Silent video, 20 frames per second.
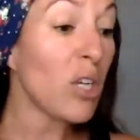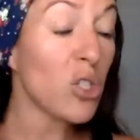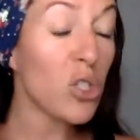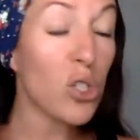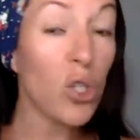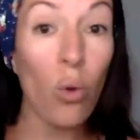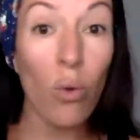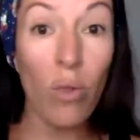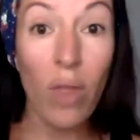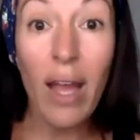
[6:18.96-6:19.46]

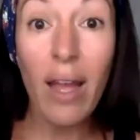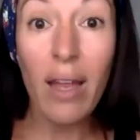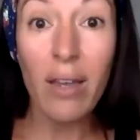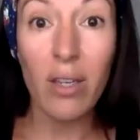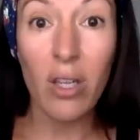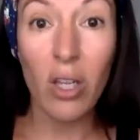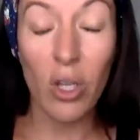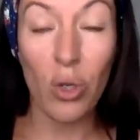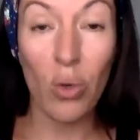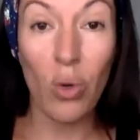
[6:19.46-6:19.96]
so then
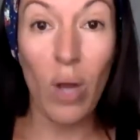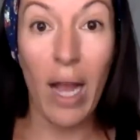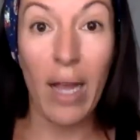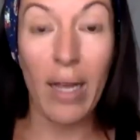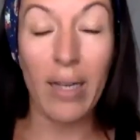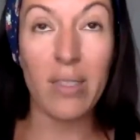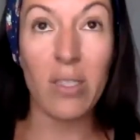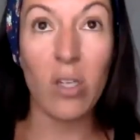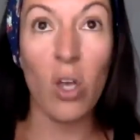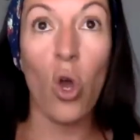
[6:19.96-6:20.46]
you
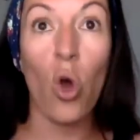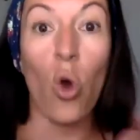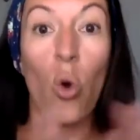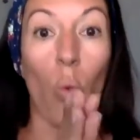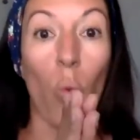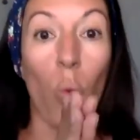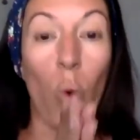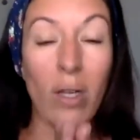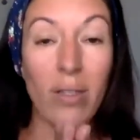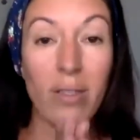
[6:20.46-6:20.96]
guys,
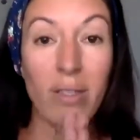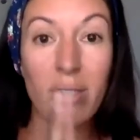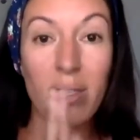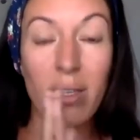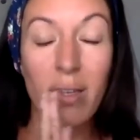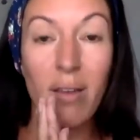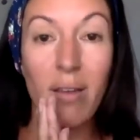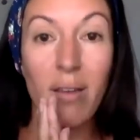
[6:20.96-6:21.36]
once